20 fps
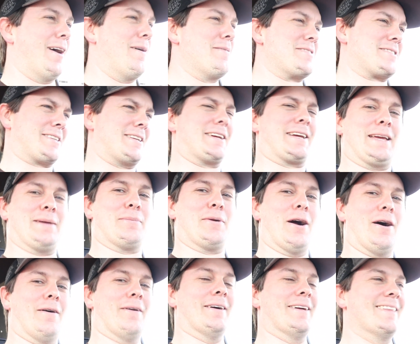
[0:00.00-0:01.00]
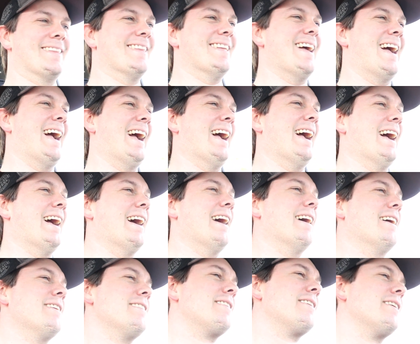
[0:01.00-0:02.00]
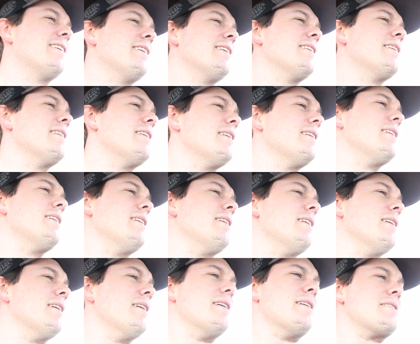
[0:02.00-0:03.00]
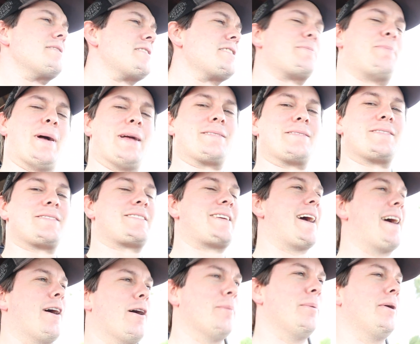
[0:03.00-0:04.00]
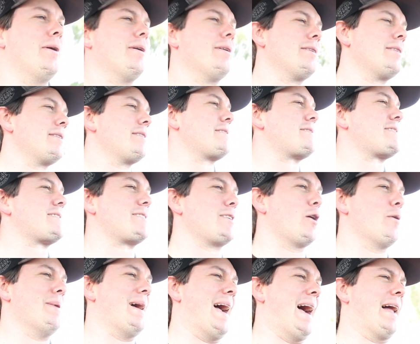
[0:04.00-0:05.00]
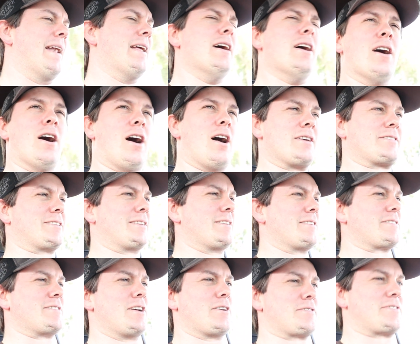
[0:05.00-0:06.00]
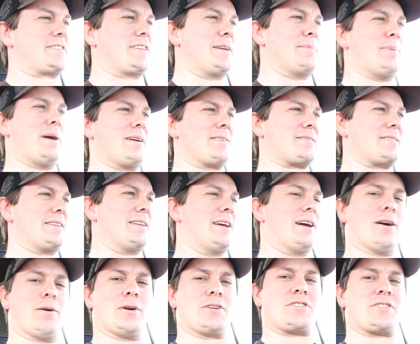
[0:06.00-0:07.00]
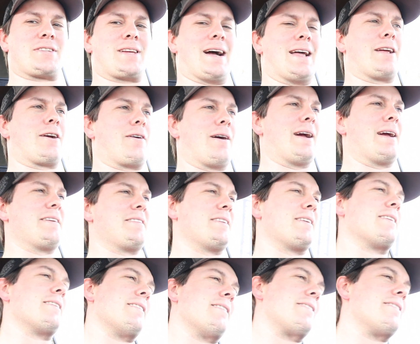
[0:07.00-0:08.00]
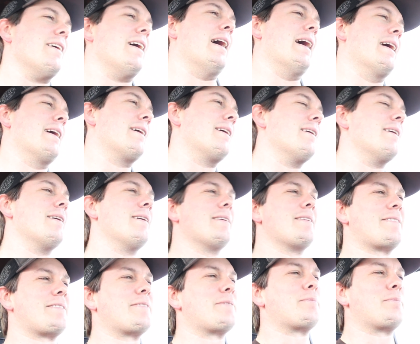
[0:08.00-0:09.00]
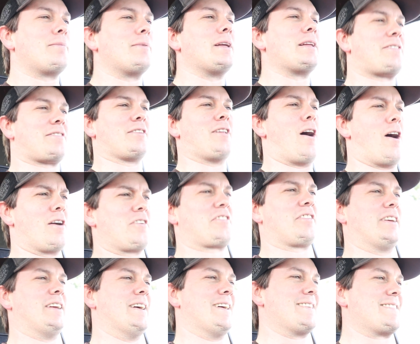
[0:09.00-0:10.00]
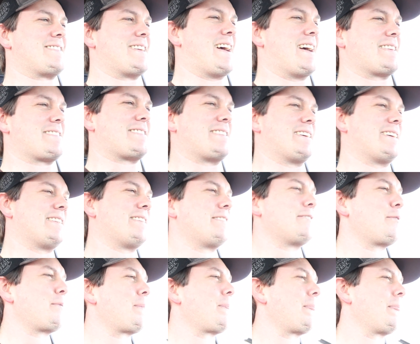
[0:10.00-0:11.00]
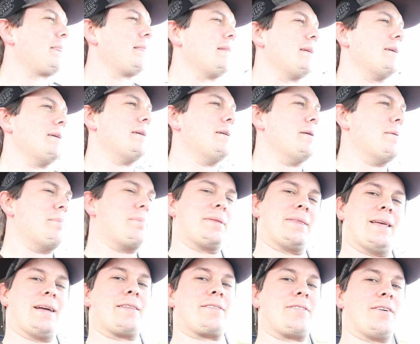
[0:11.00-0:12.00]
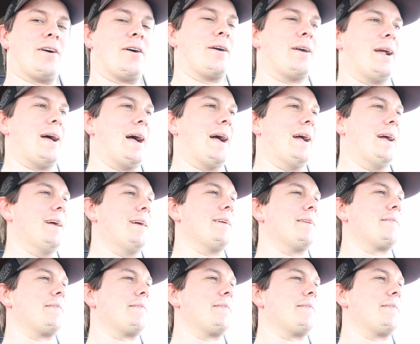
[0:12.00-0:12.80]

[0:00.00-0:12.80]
I'm just gonna keep going. And suspension's terrible, it's so bad. Also, there's no seat belts in here, which is kind of crazy because it's like, it's largely untested. That's alright.